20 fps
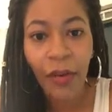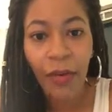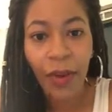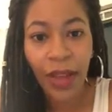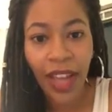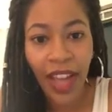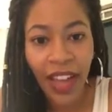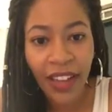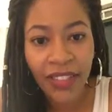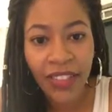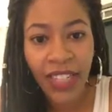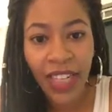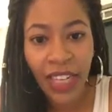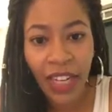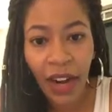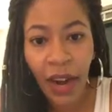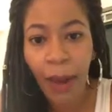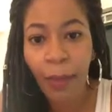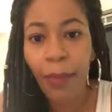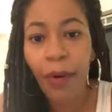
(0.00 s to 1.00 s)
We have to
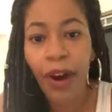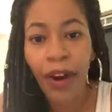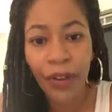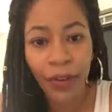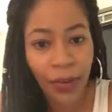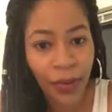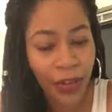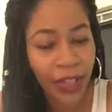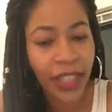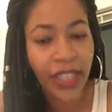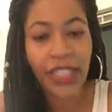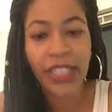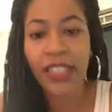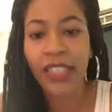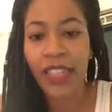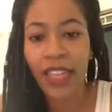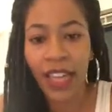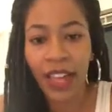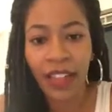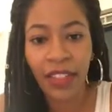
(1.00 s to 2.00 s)
get our
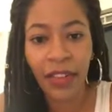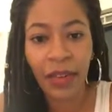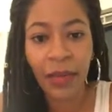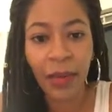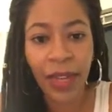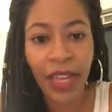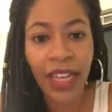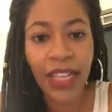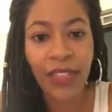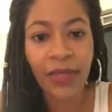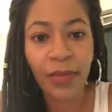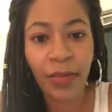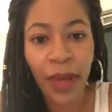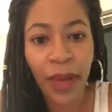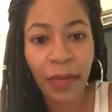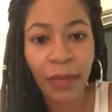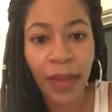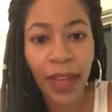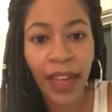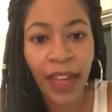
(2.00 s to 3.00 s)
priorities together. We as
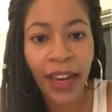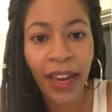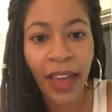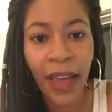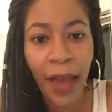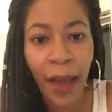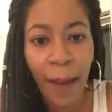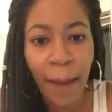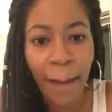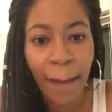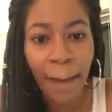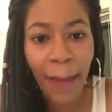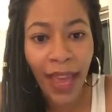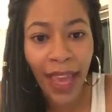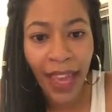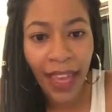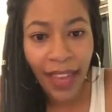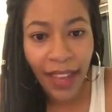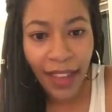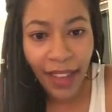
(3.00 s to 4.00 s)
women
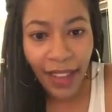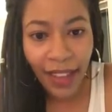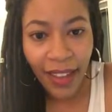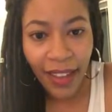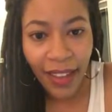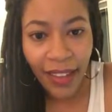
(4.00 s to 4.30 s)
make